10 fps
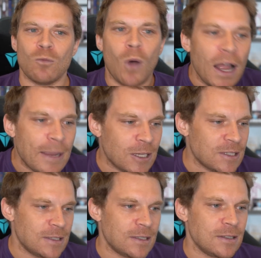Why?
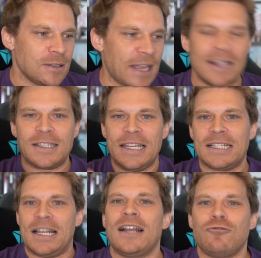Because that's the
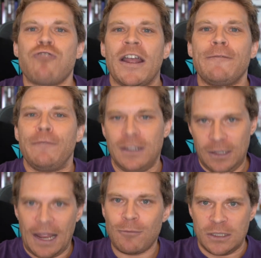exact right
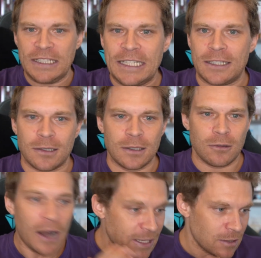feeling I would need,
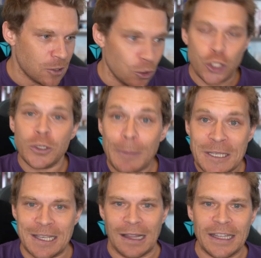right? So should you be
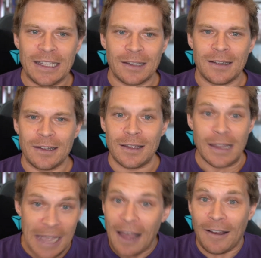selling?
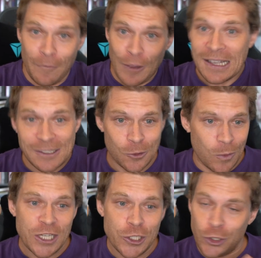Yeah, if you ask this
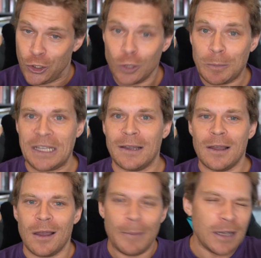question, you should be,
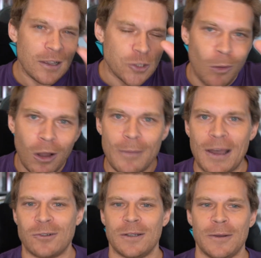but a small
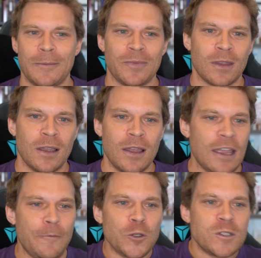amount.
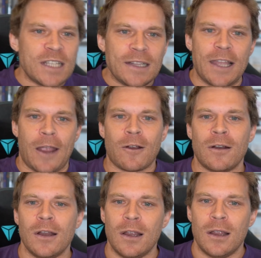If you sit
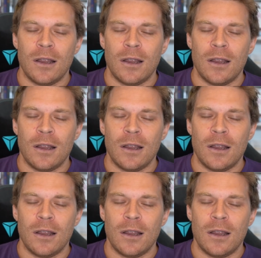there